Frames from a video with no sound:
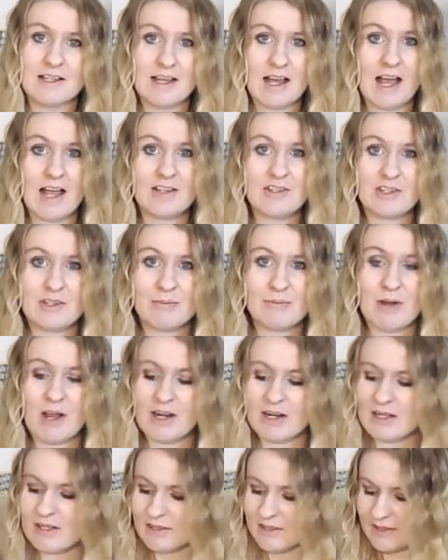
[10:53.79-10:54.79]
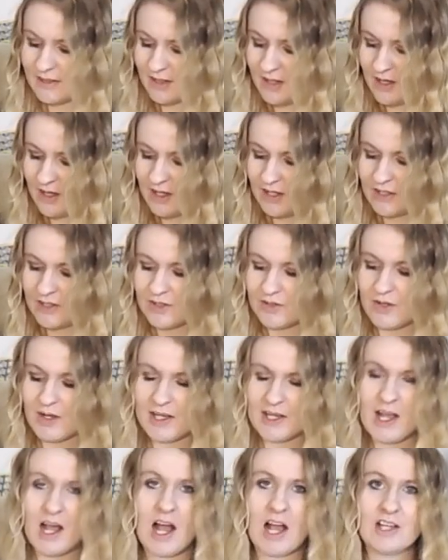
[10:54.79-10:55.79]
hygiene products. So
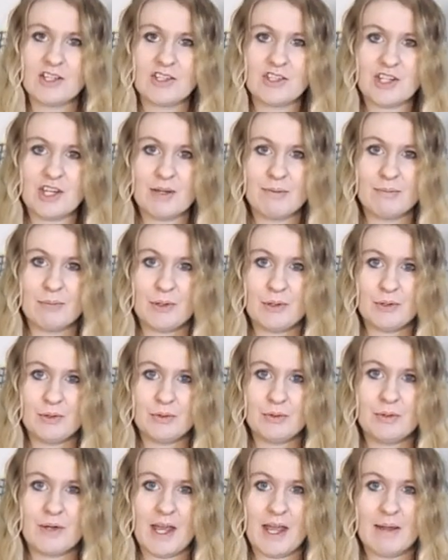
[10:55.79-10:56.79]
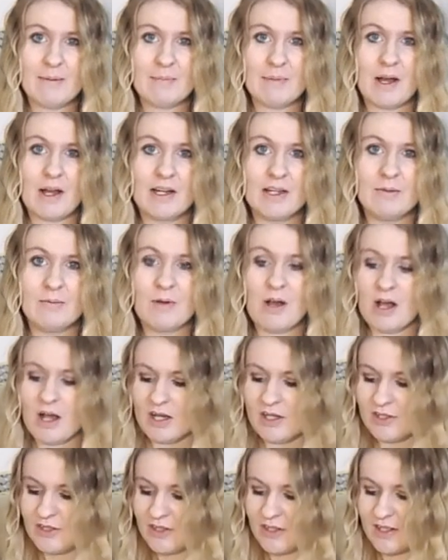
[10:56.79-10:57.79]
I got shampoo and body
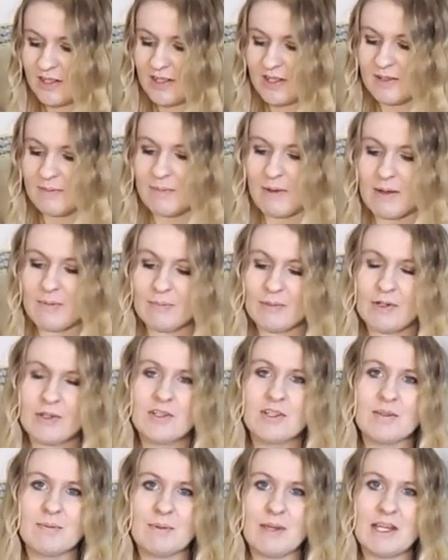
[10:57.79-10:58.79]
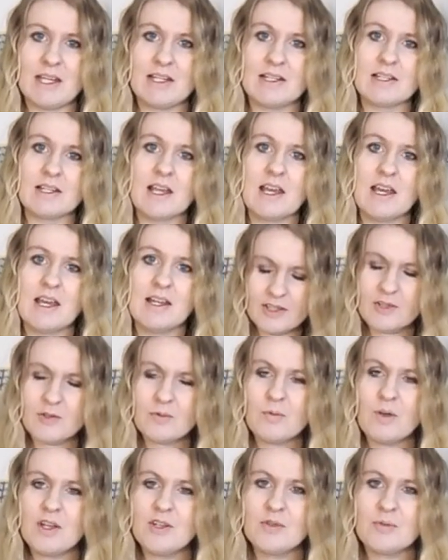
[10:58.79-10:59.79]
wash. This is by Burt's Bees.
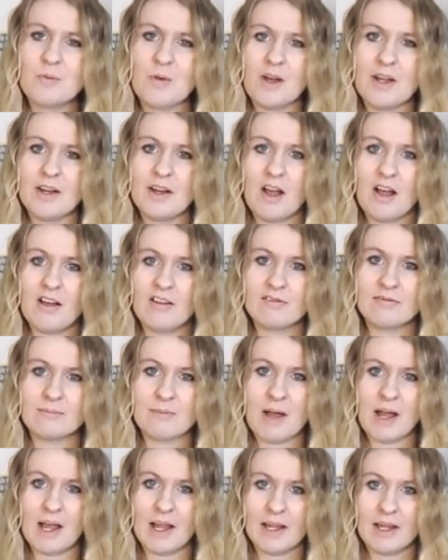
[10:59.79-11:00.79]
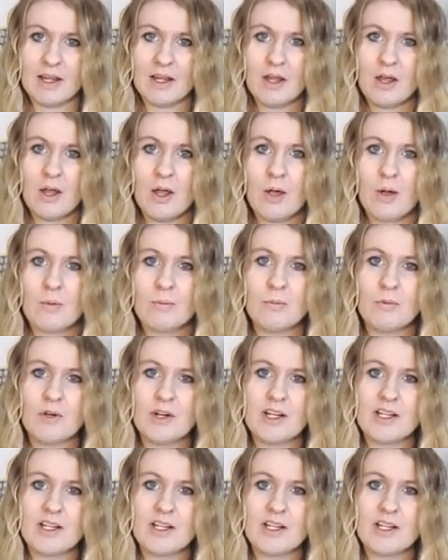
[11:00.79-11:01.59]
This was one of my more